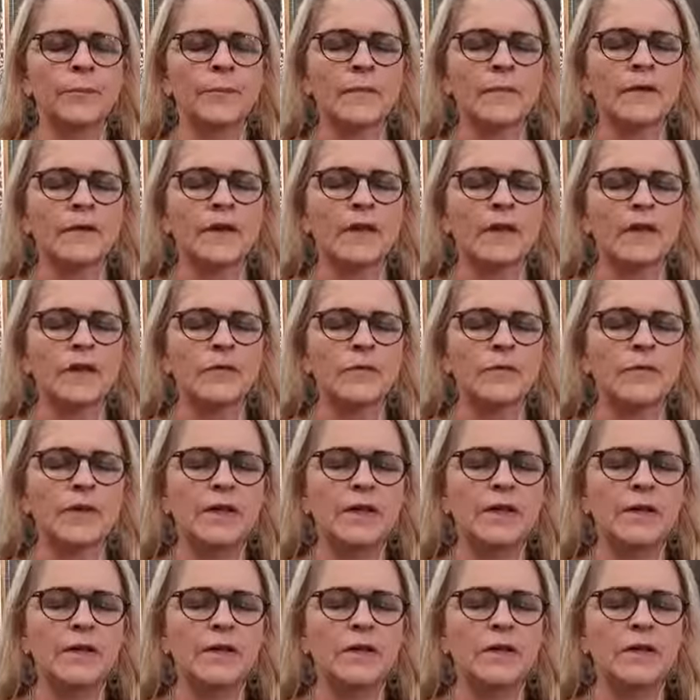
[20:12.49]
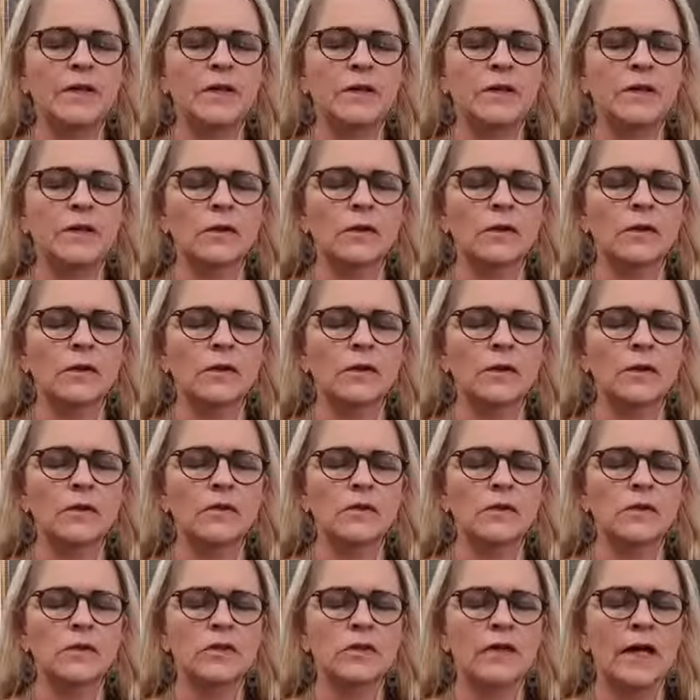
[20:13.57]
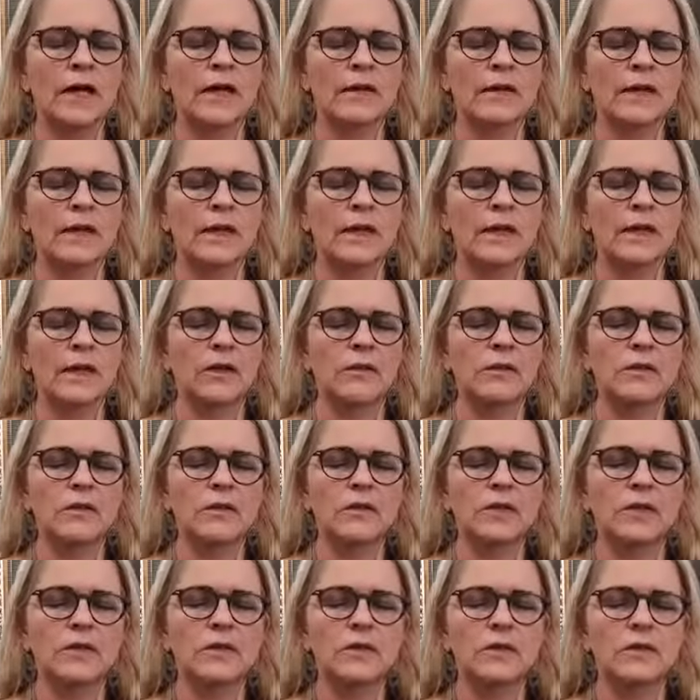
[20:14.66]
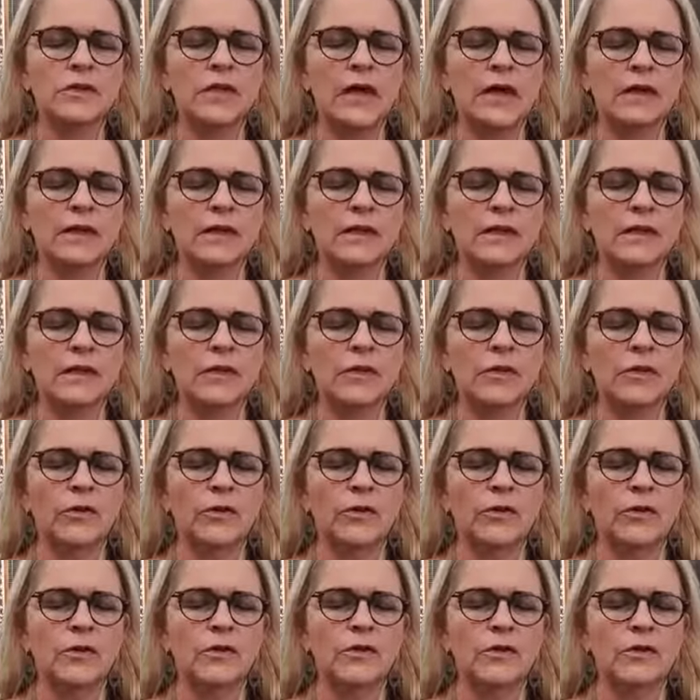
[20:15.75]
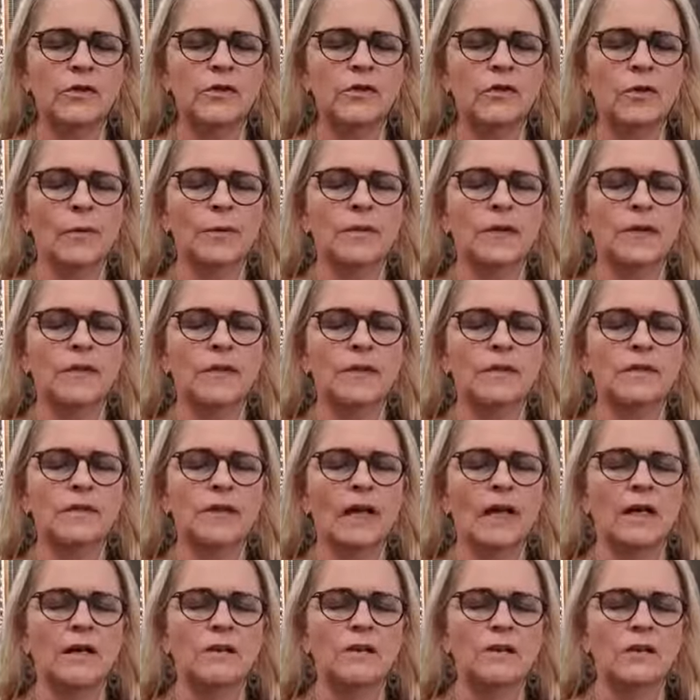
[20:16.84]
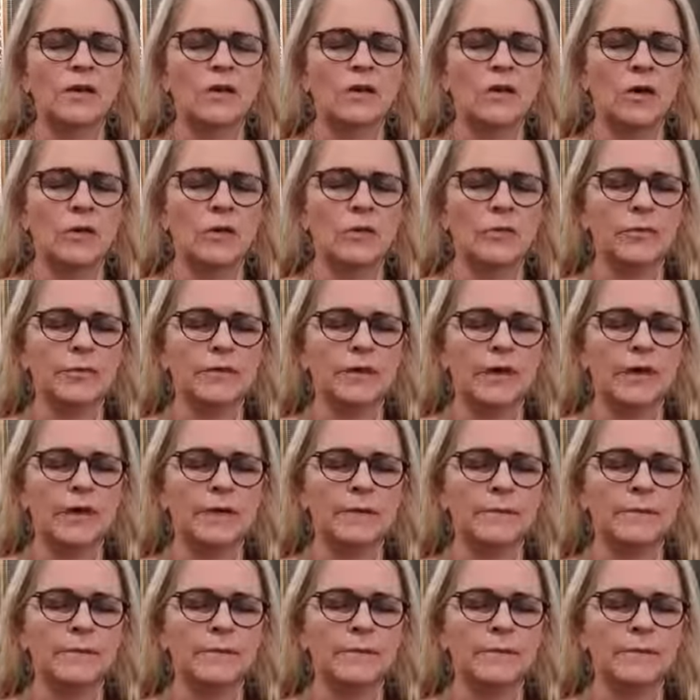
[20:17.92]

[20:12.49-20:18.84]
that you feel you are stuck there, you're still stuck there in hurt, there's something that's unresolved there.